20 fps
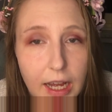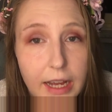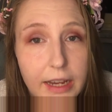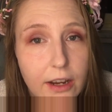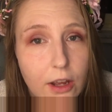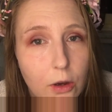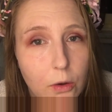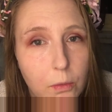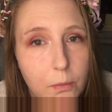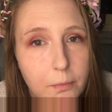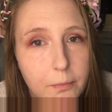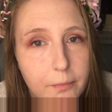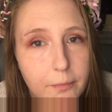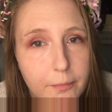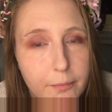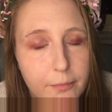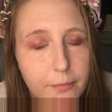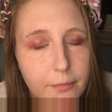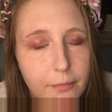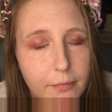I know,
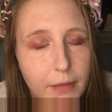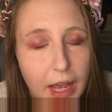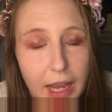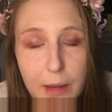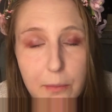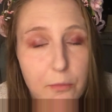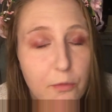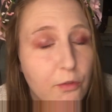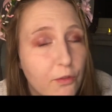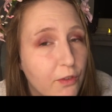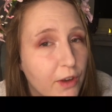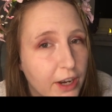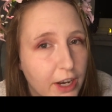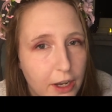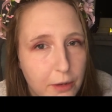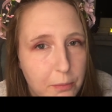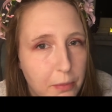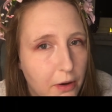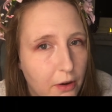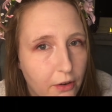I am fun
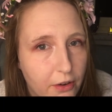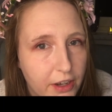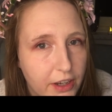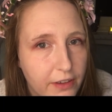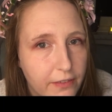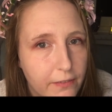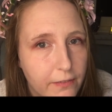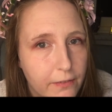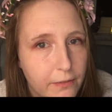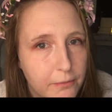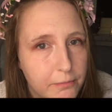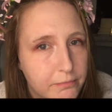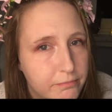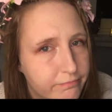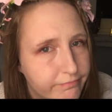at parties.